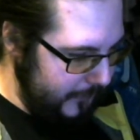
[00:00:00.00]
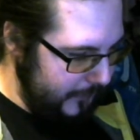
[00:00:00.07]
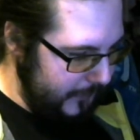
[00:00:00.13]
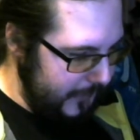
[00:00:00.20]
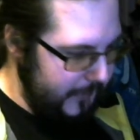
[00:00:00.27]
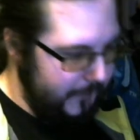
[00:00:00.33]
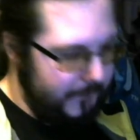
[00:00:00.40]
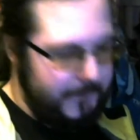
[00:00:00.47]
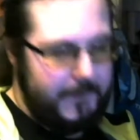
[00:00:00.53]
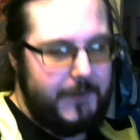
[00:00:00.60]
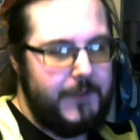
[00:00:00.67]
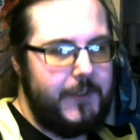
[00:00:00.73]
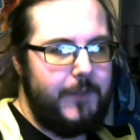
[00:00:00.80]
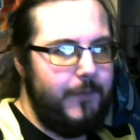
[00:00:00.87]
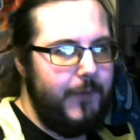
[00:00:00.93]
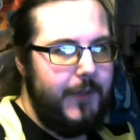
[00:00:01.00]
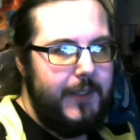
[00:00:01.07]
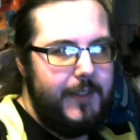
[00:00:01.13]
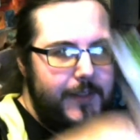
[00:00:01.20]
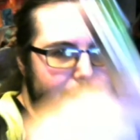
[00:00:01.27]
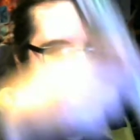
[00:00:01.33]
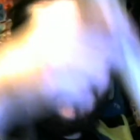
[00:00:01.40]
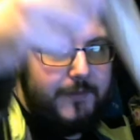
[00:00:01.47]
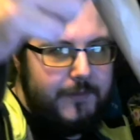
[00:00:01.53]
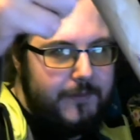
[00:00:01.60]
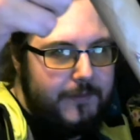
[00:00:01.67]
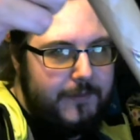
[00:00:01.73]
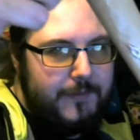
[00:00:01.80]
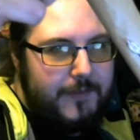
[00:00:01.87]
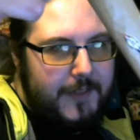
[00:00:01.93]
And for some reason,
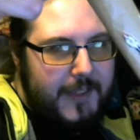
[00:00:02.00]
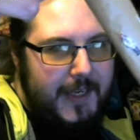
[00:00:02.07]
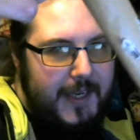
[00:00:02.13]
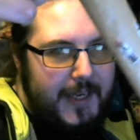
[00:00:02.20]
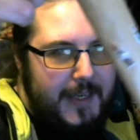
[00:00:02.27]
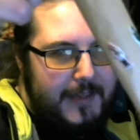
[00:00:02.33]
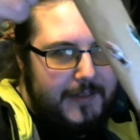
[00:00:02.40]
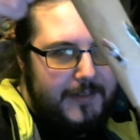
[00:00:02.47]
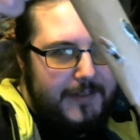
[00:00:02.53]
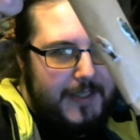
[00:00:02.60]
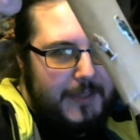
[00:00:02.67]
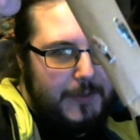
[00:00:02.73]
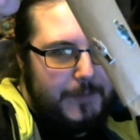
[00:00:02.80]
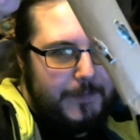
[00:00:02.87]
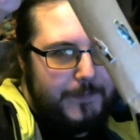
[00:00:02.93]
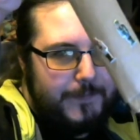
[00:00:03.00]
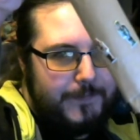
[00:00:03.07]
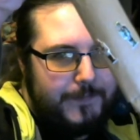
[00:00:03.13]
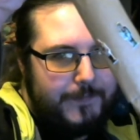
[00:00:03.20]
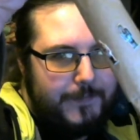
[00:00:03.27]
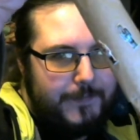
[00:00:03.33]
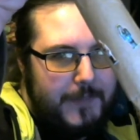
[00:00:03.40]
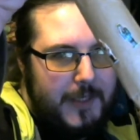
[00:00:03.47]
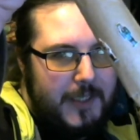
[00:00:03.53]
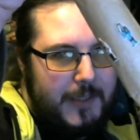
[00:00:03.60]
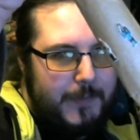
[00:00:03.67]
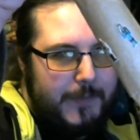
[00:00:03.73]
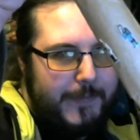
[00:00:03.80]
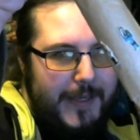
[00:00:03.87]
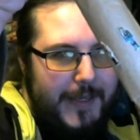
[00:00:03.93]
it had little
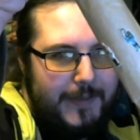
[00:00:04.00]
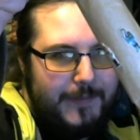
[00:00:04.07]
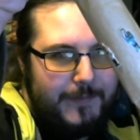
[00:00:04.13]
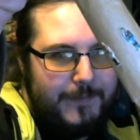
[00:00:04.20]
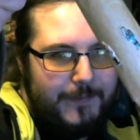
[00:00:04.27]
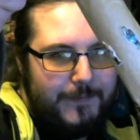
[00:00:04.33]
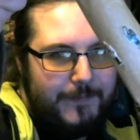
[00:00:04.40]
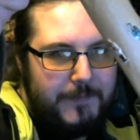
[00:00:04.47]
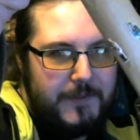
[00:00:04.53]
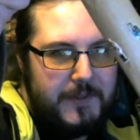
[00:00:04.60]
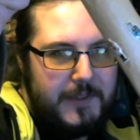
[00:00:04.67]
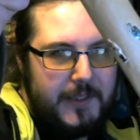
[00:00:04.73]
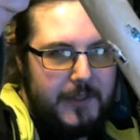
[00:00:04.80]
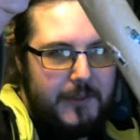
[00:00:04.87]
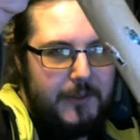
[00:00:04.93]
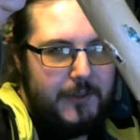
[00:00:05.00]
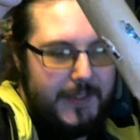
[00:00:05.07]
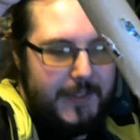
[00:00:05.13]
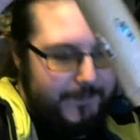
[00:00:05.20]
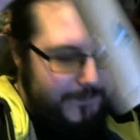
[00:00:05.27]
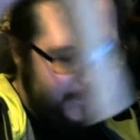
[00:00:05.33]
army men stickered on it.